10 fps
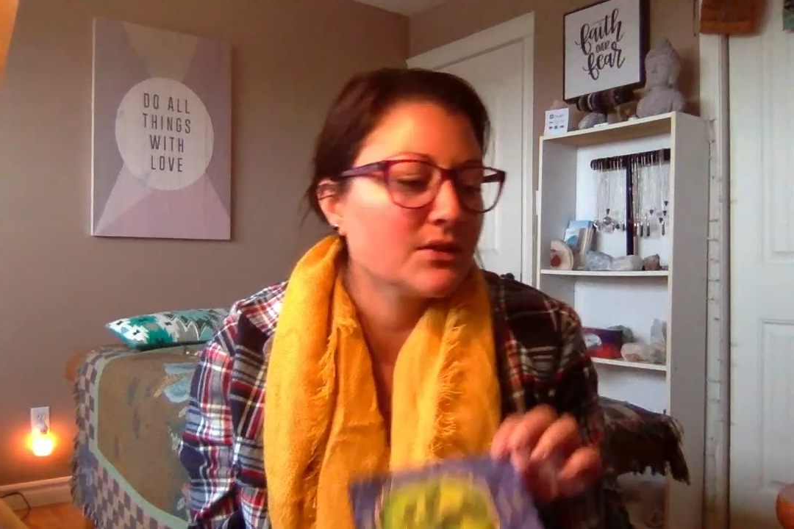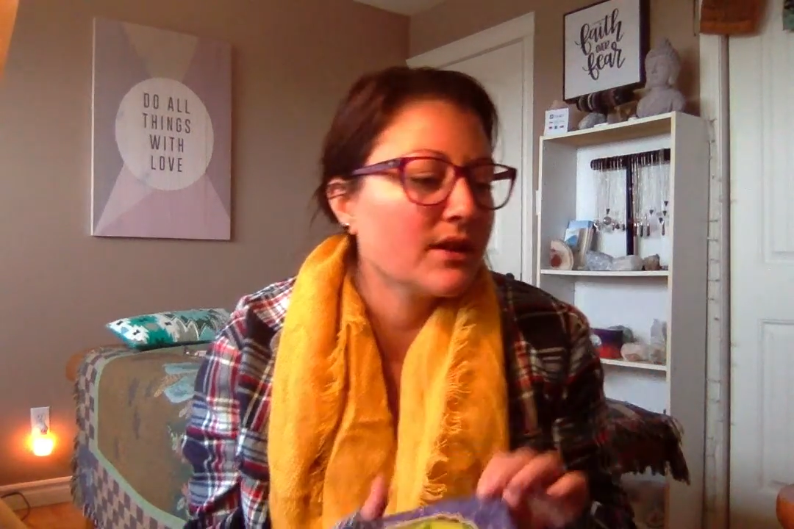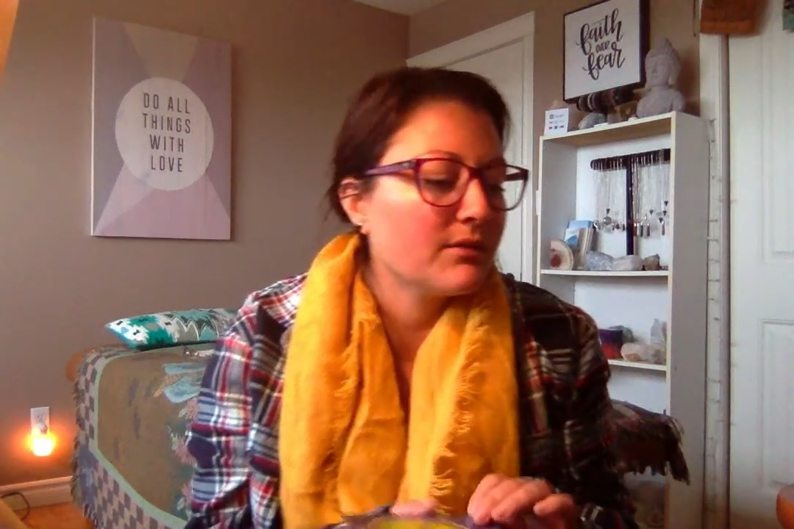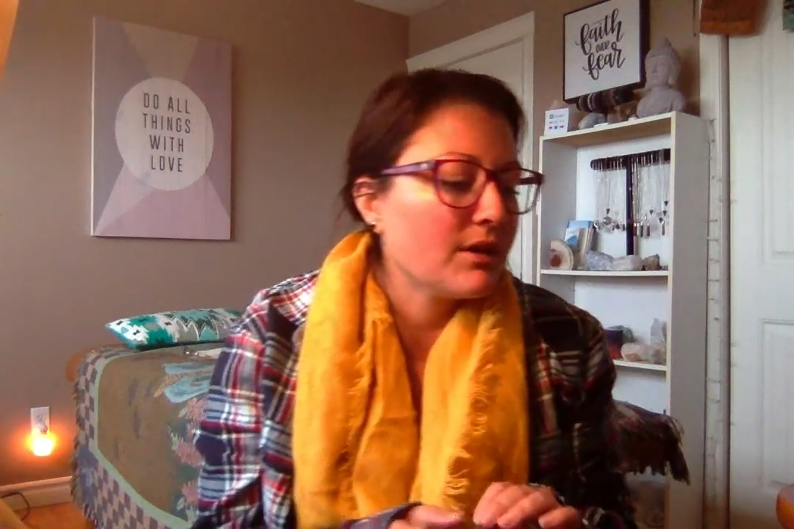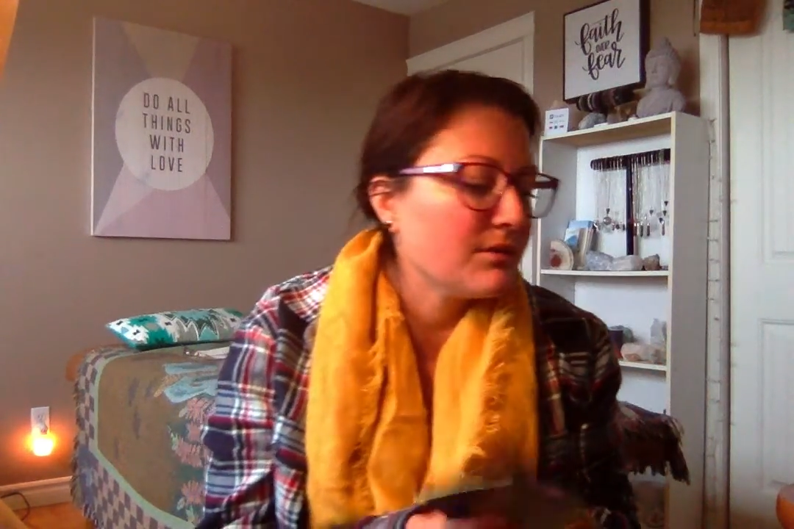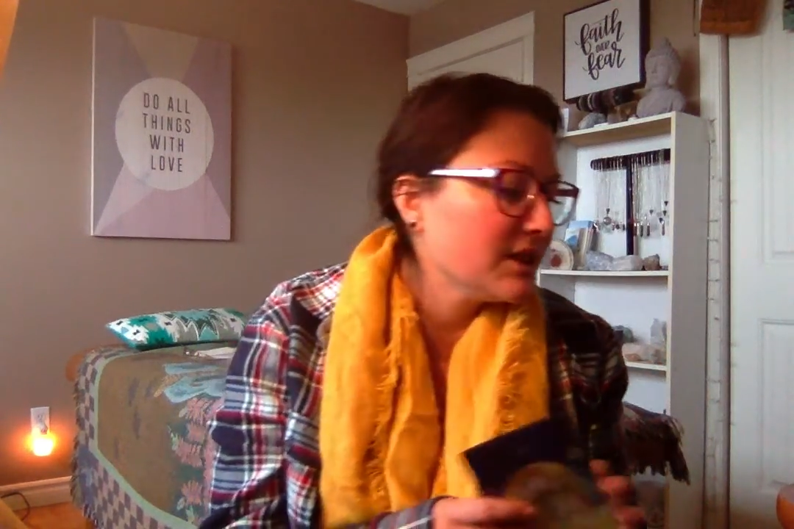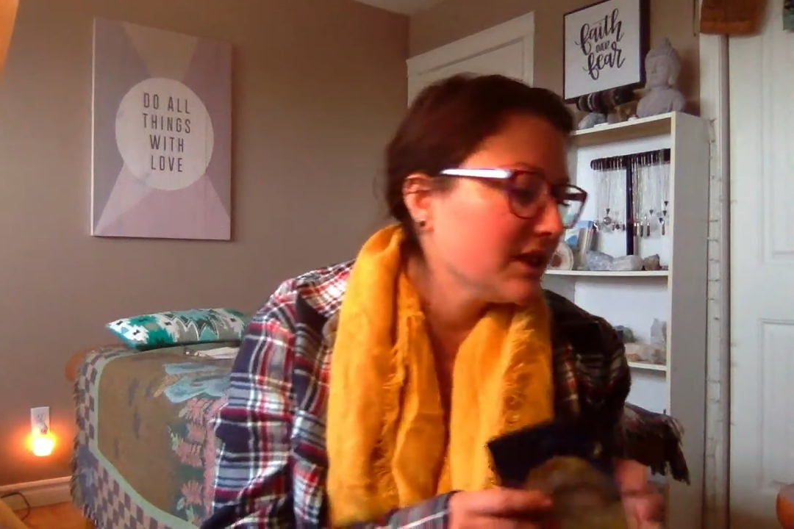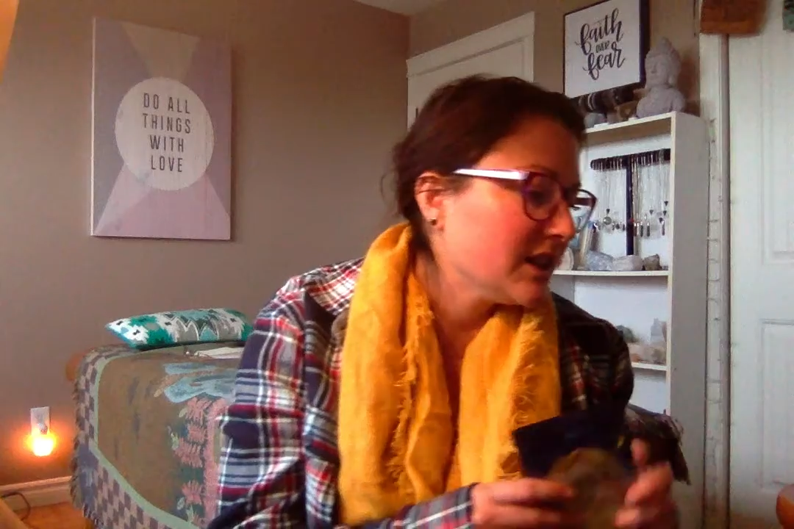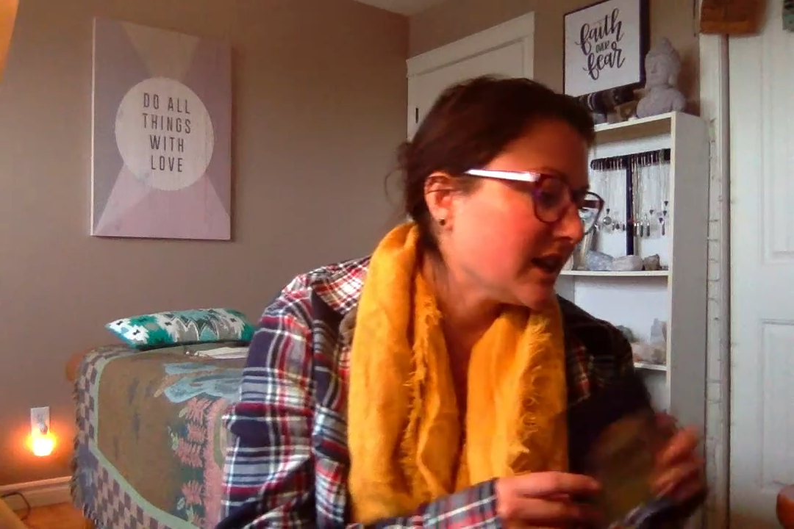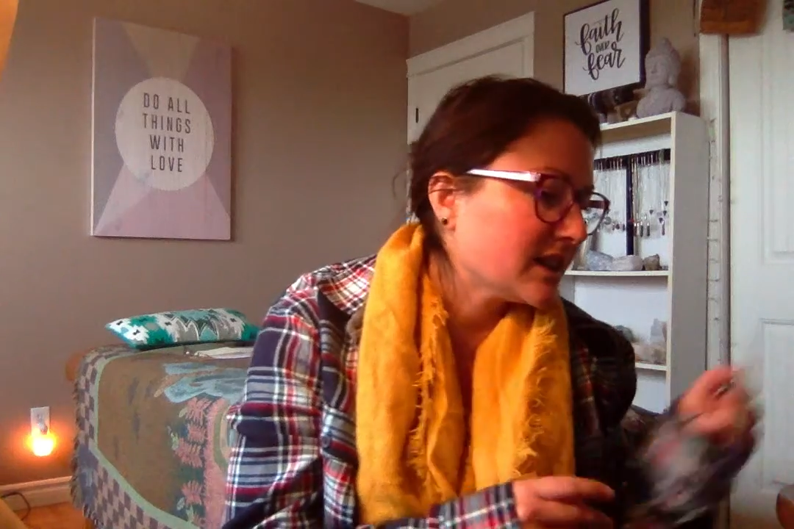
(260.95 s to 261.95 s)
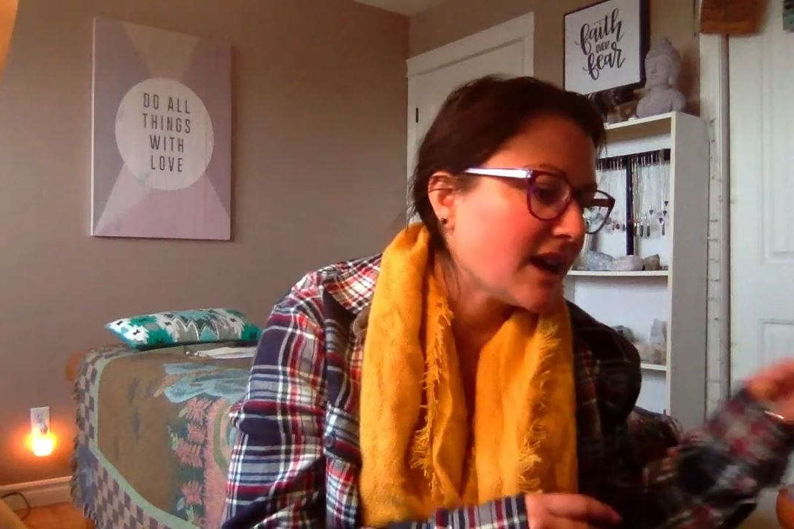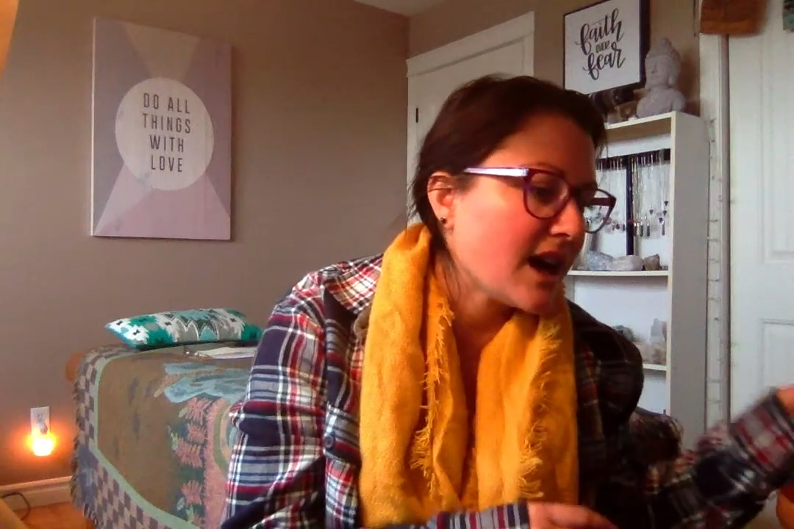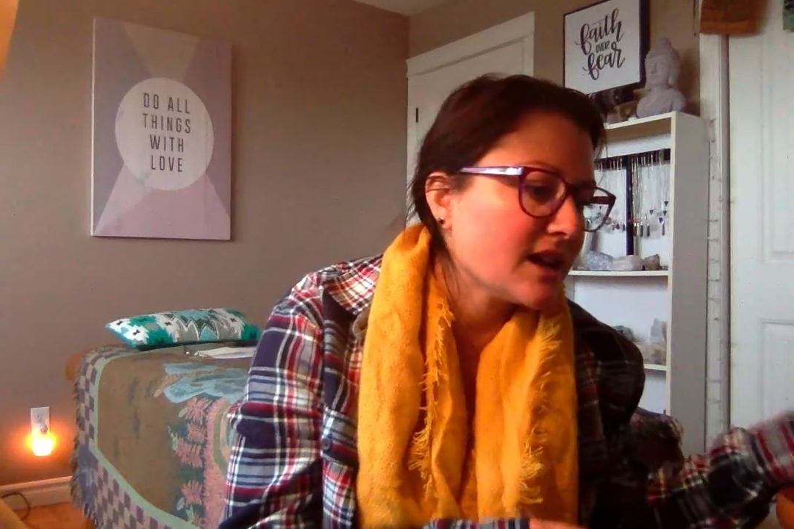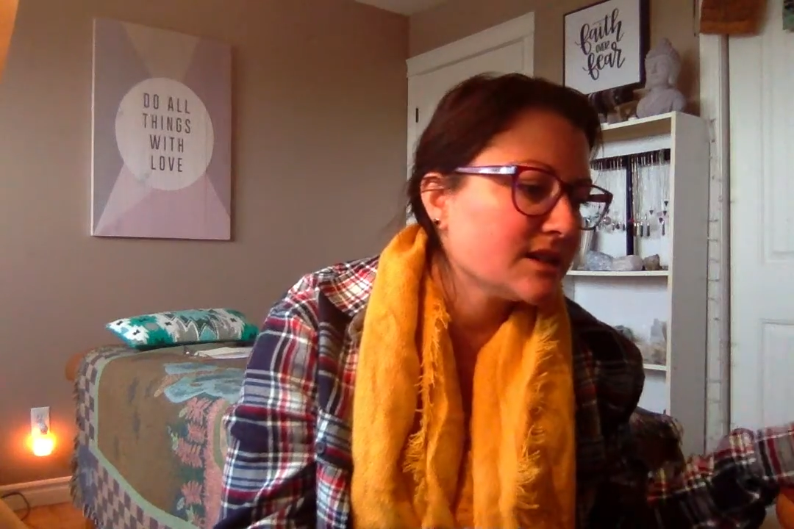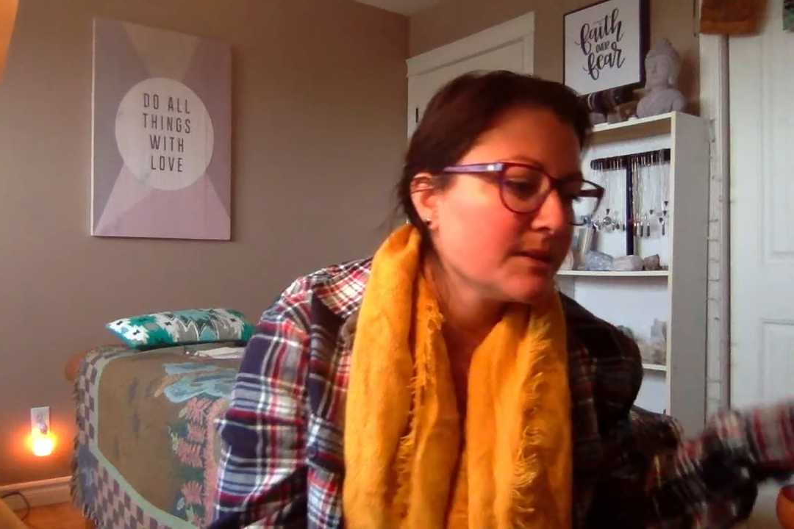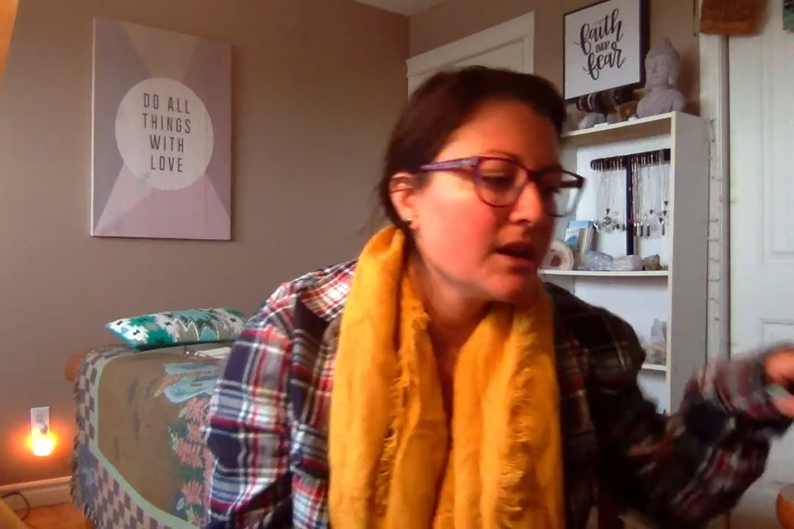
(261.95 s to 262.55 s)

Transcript: I, I really like that.